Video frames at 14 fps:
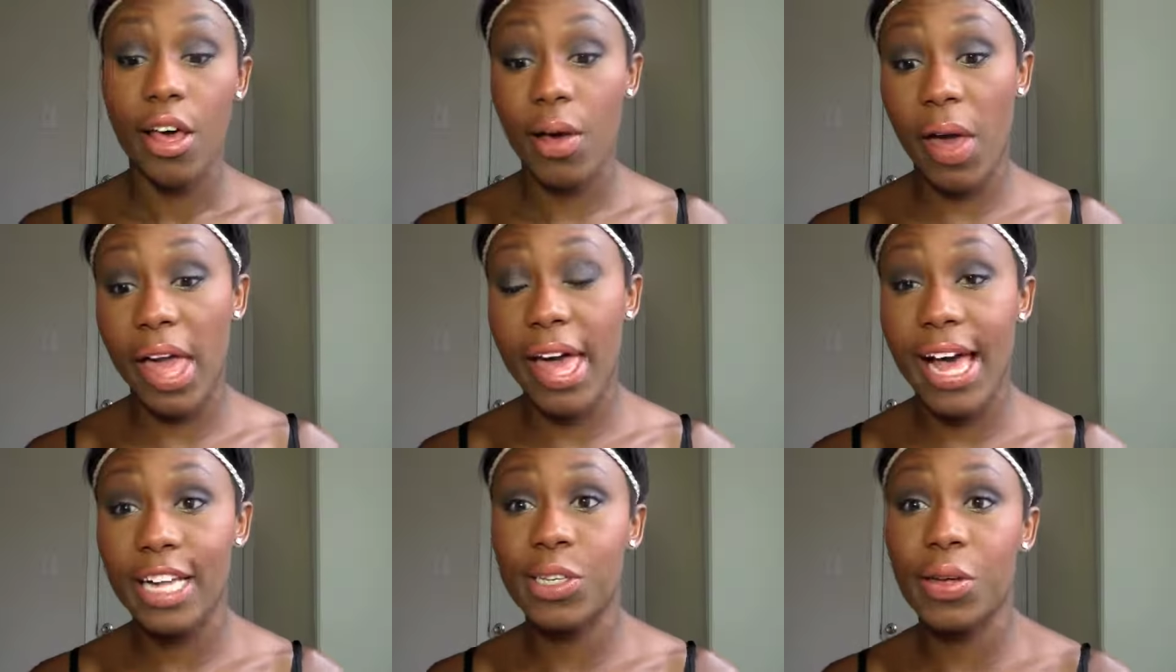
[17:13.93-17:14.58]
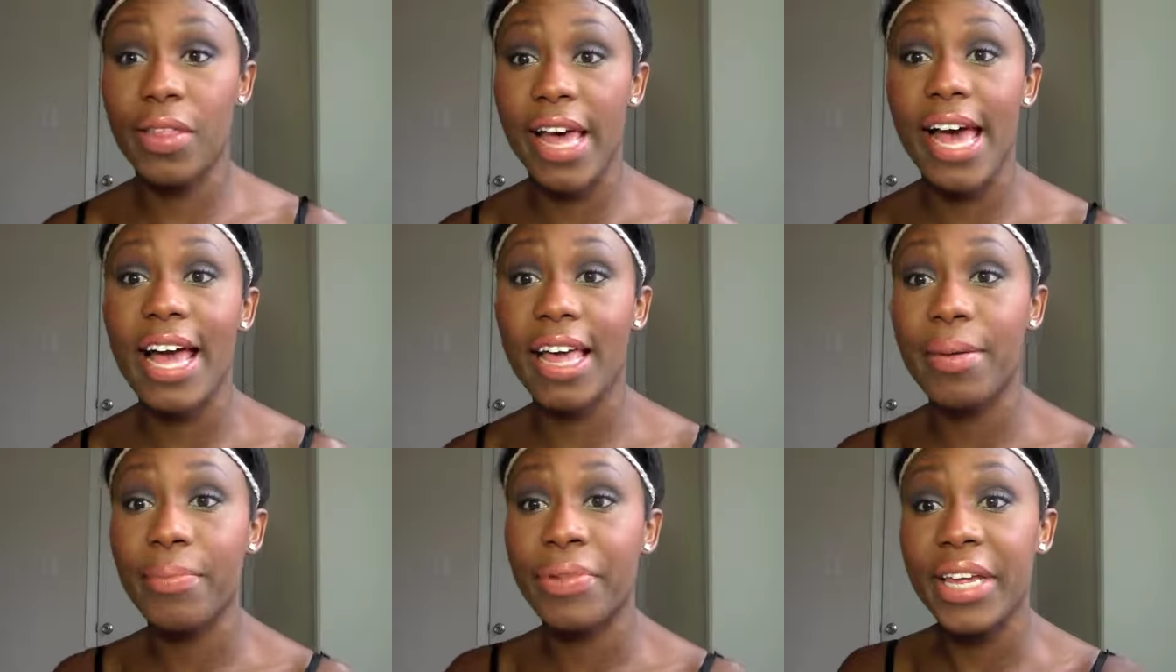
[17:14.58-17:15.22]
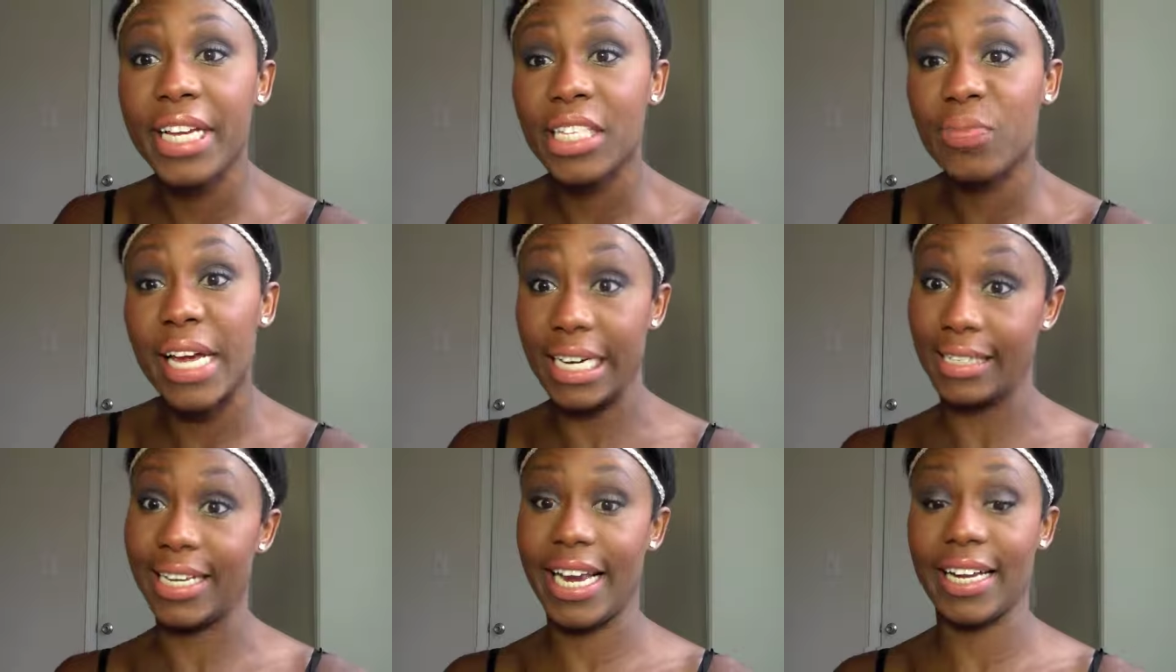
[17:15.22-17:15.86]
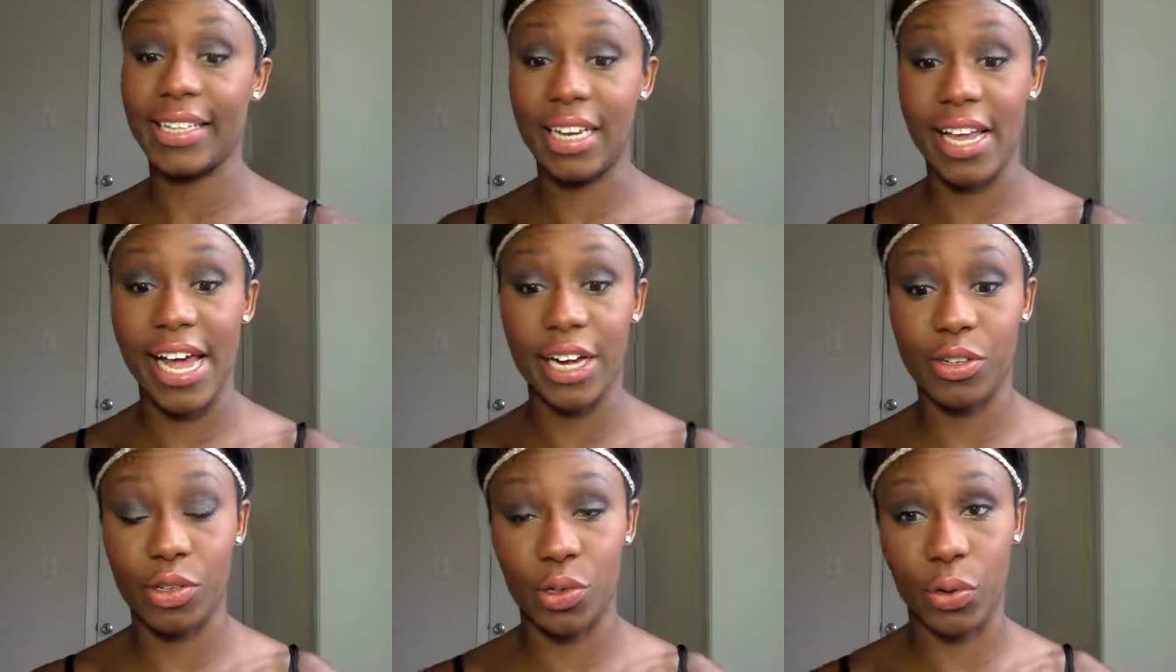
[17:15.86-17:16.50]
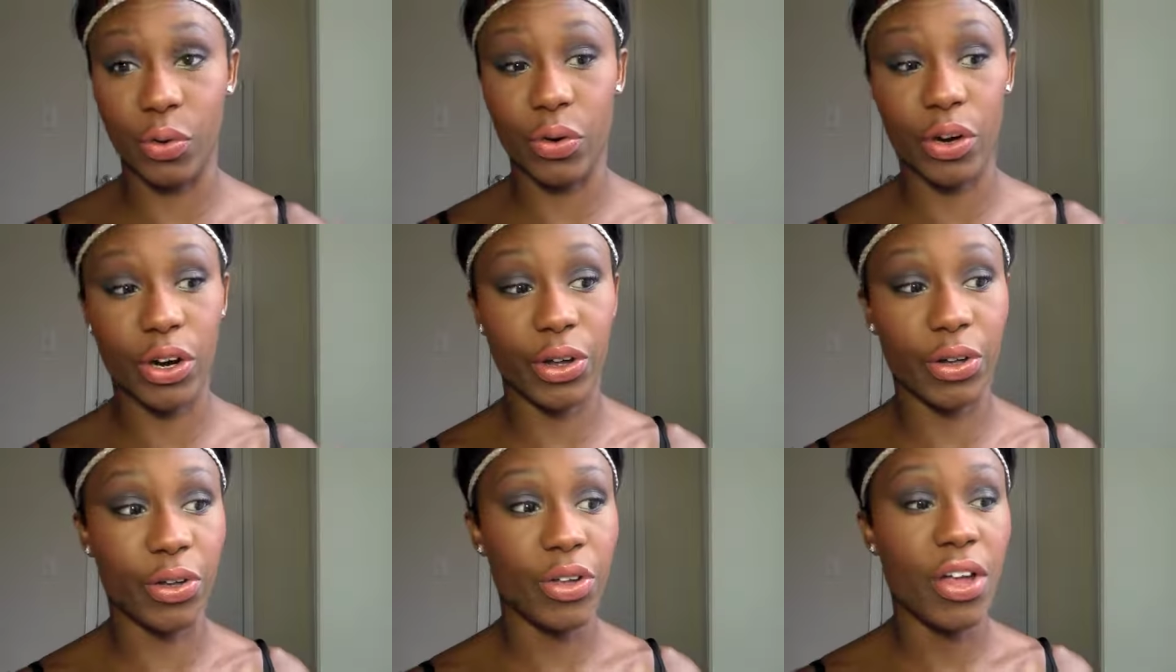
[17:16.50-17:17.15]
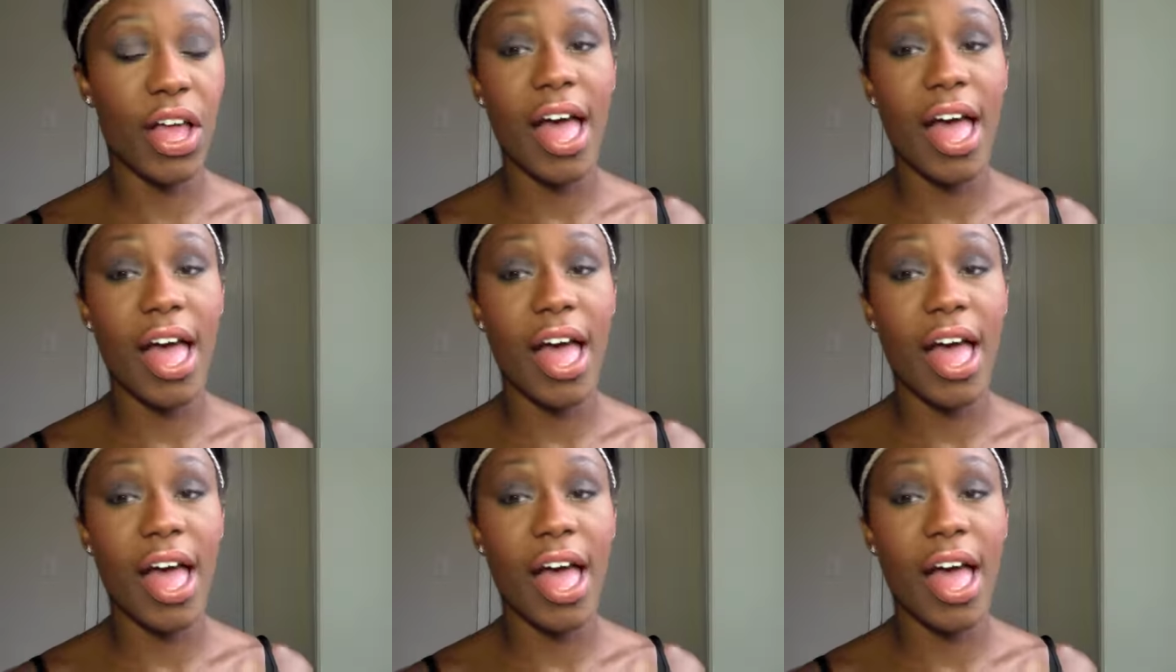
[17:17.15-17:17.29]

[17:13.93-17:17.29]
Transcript: Okay guys, so that completes my day tonight tutorial.